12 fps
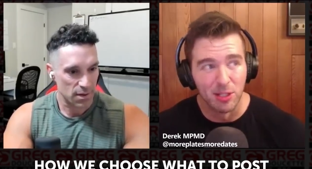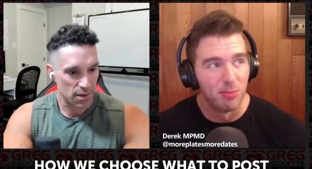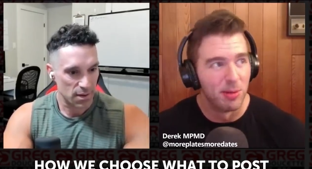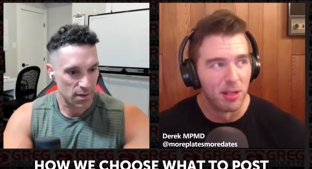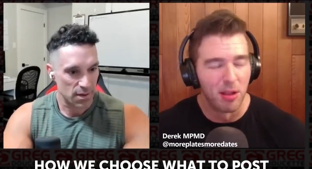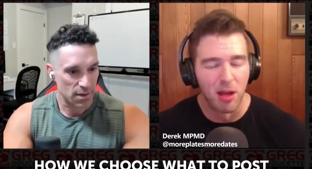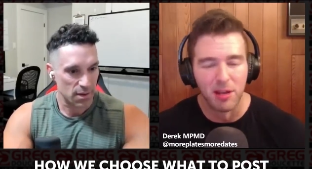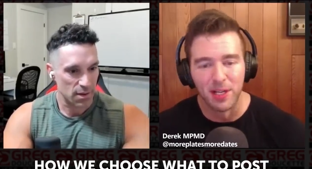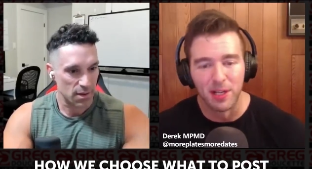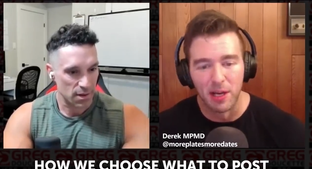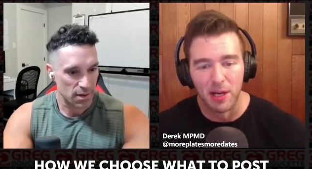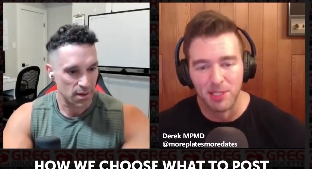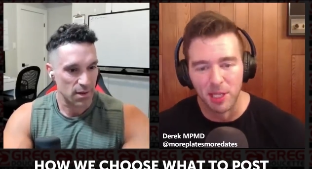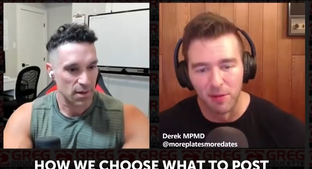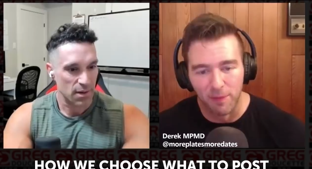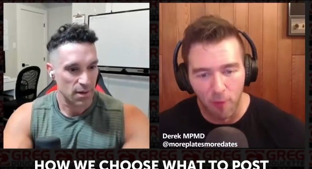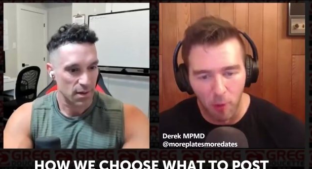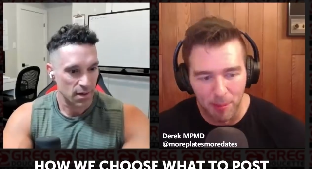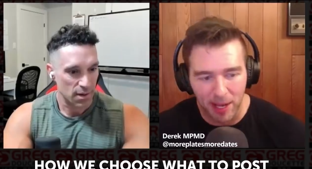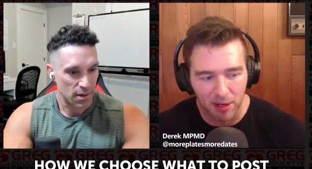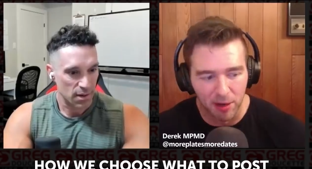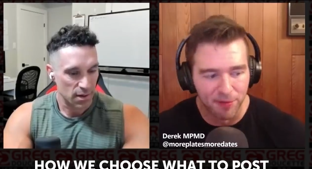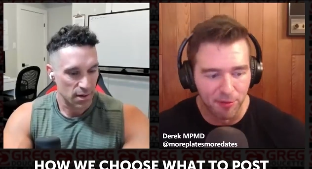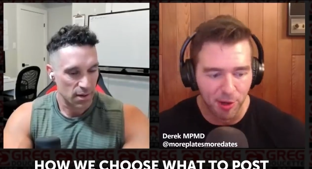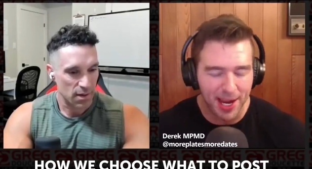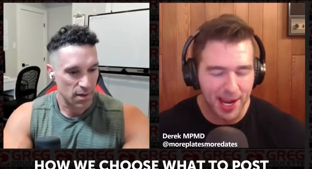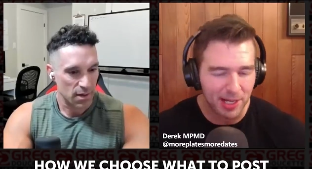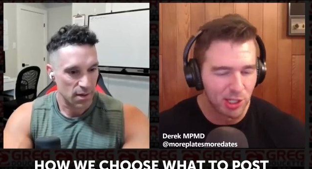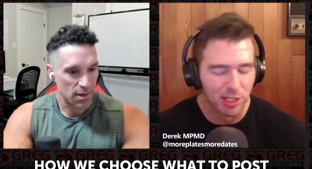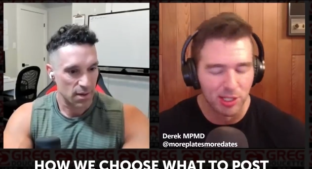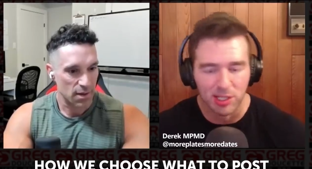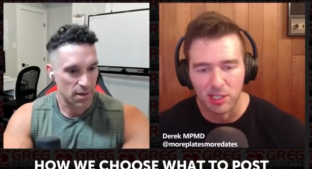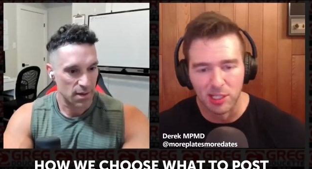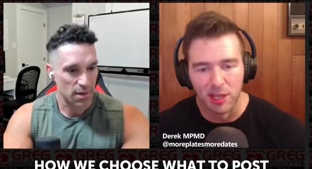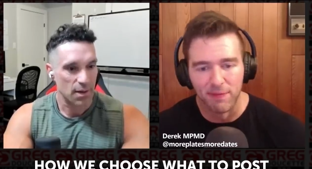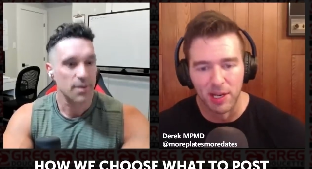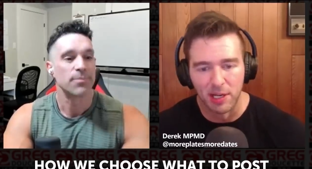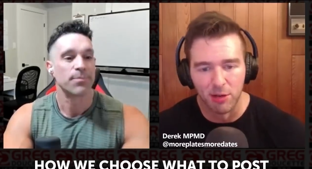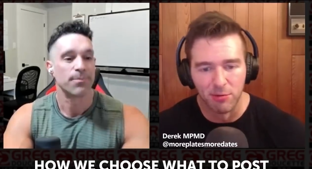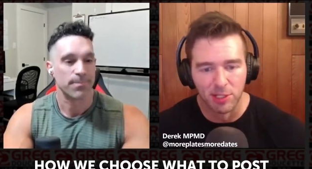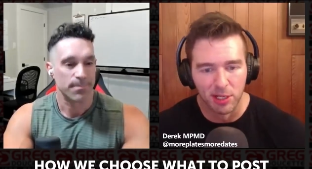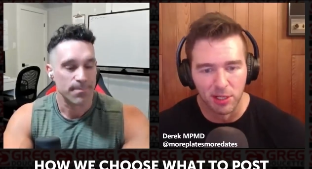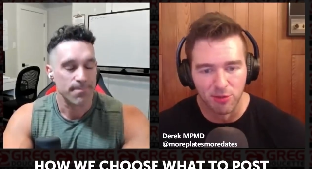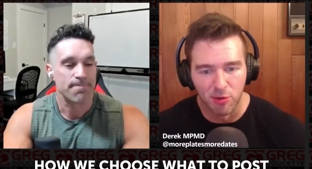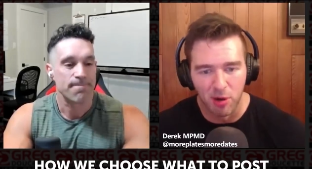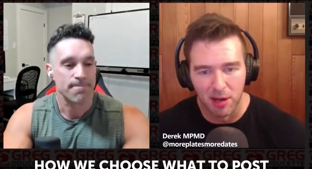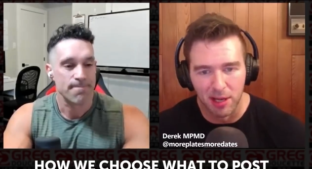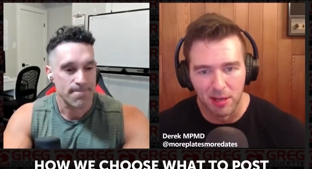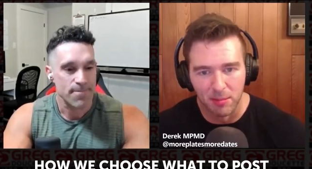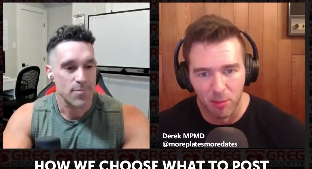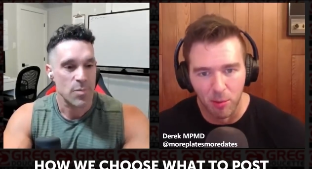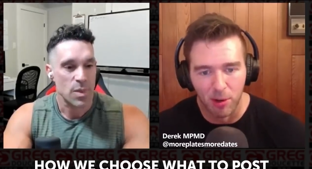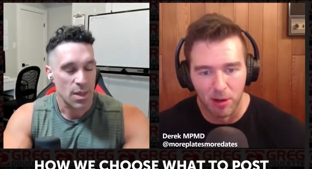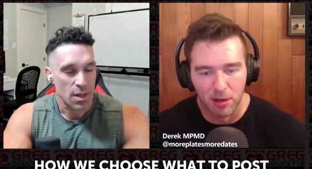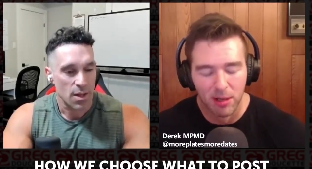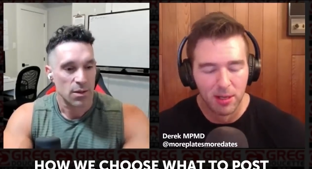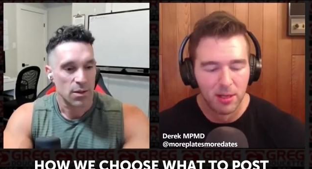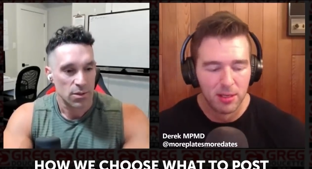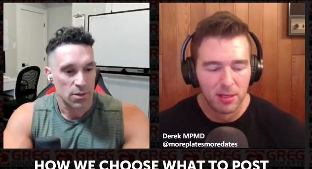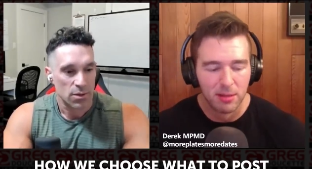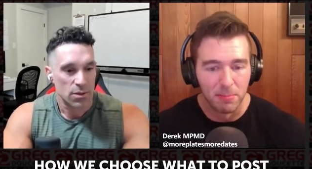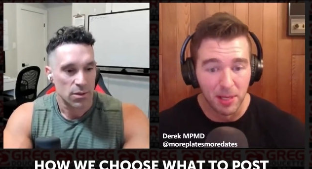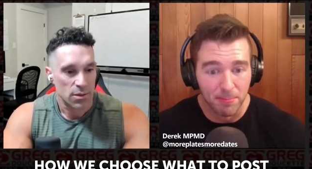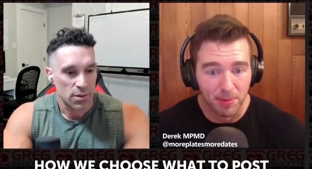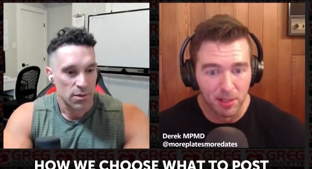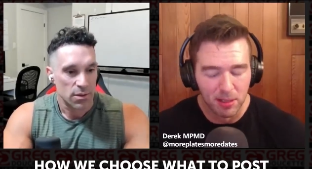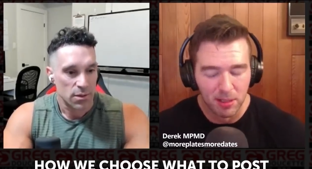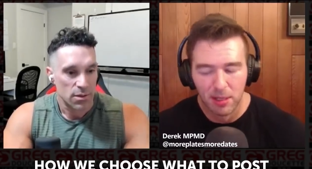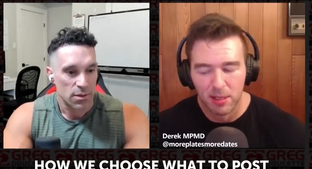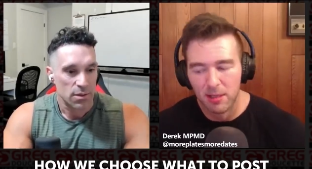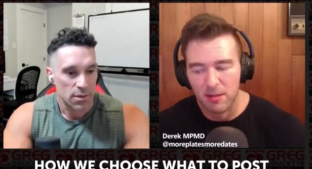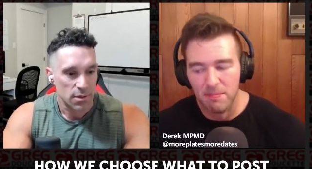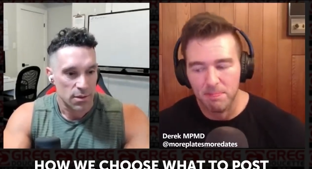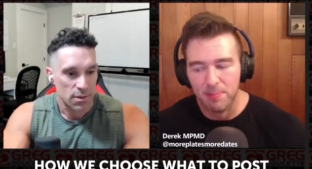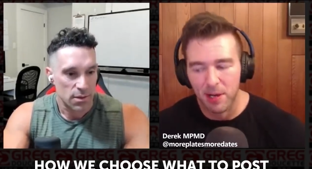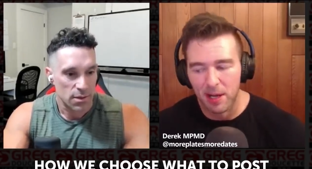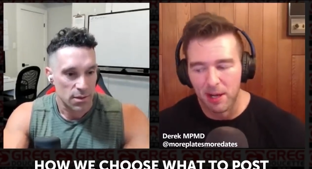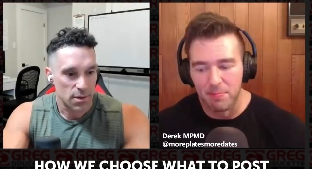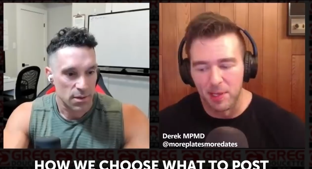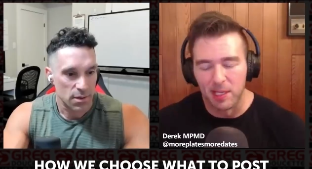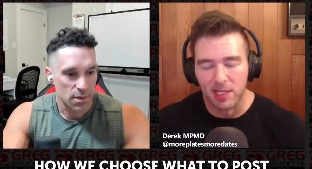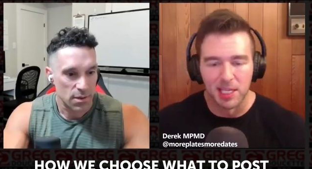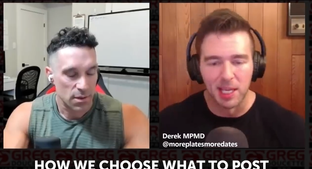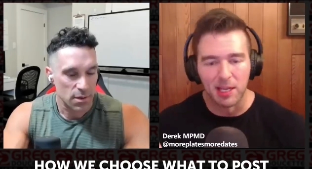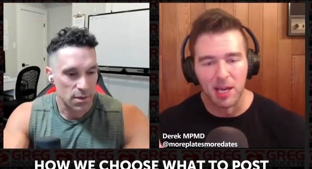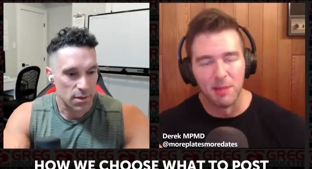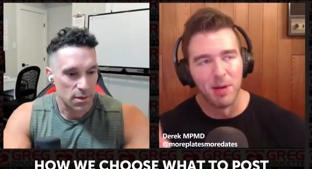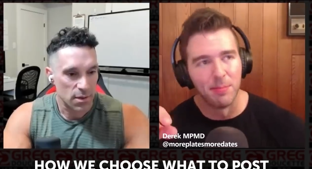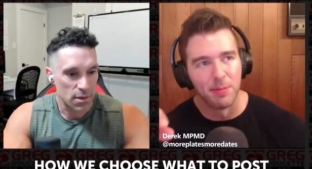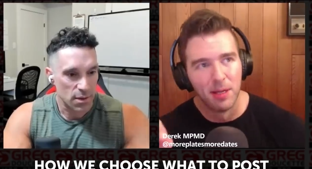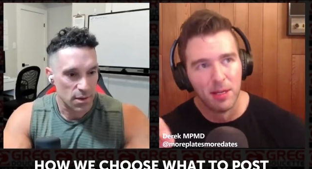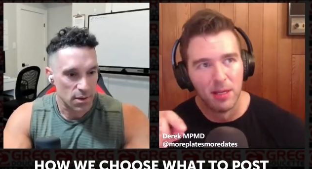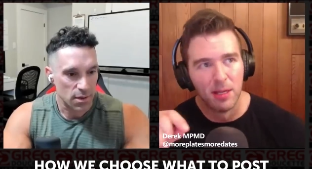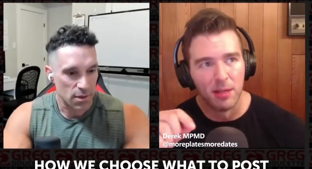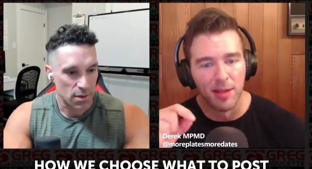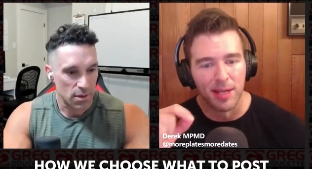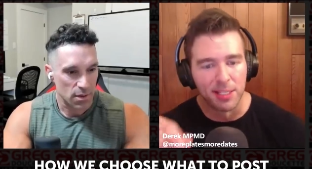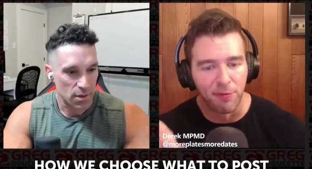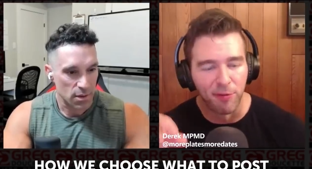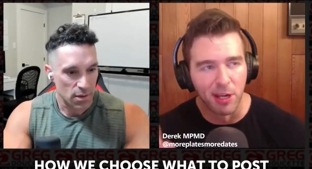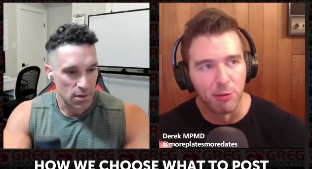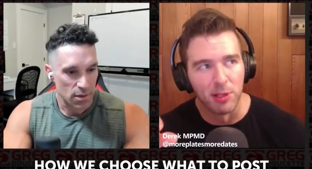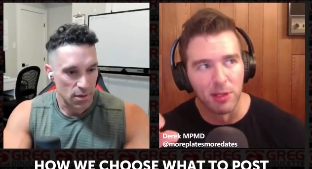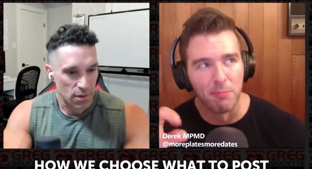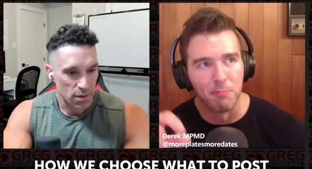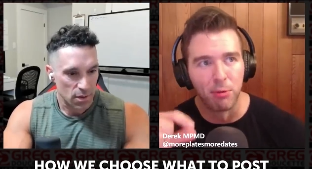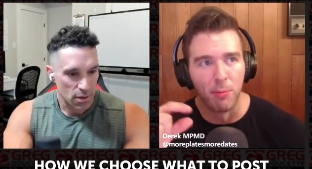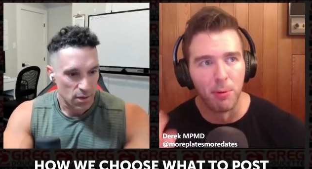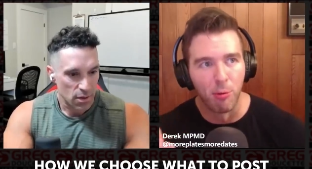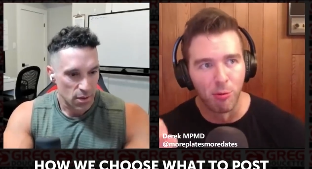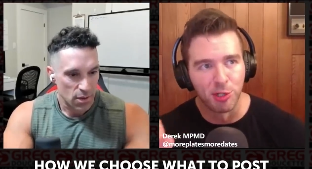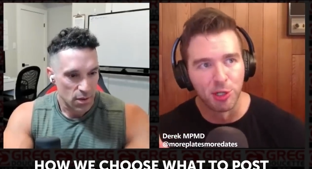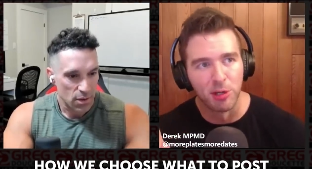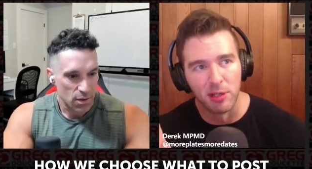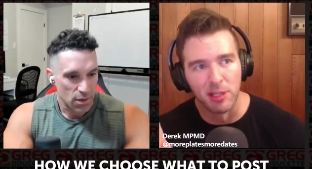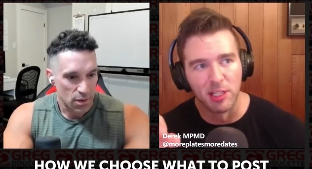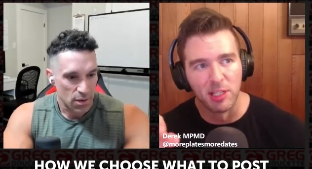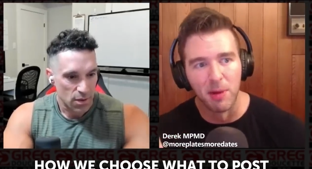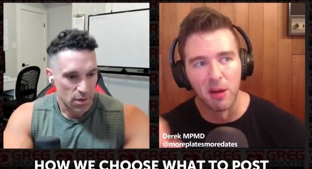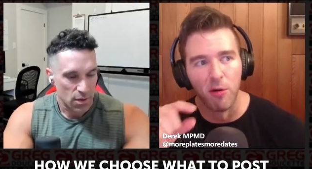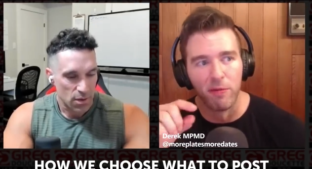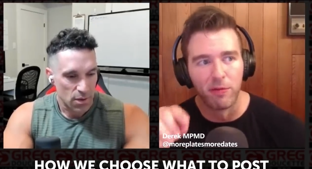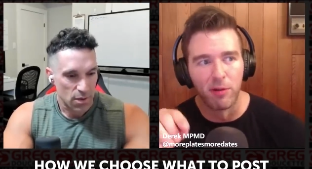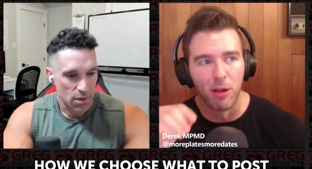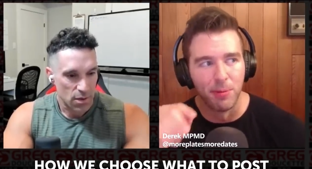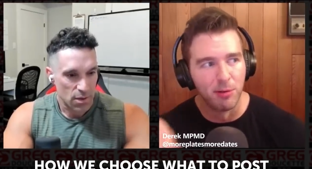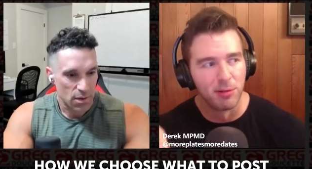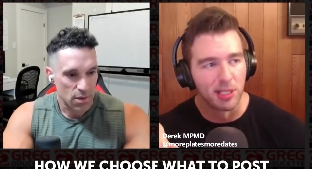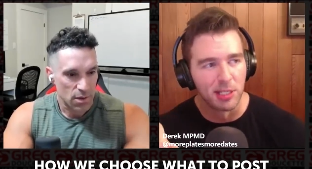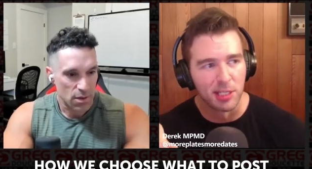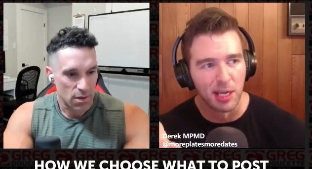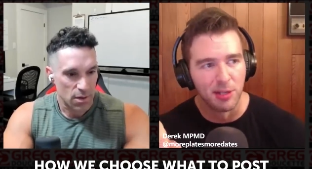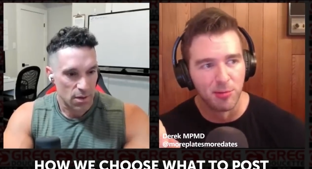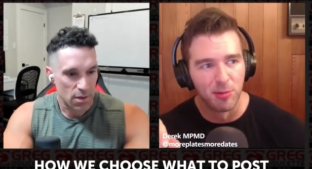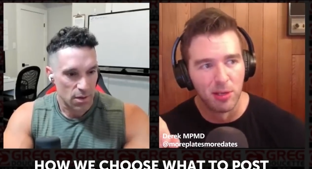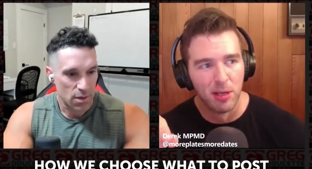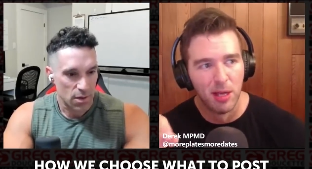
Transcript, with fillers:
Speaker 1: but a lot of it comes in the format of reactions and stuff that I know is going to draw in more people. But because they come up less frequently proportionally to my overall posting schedule,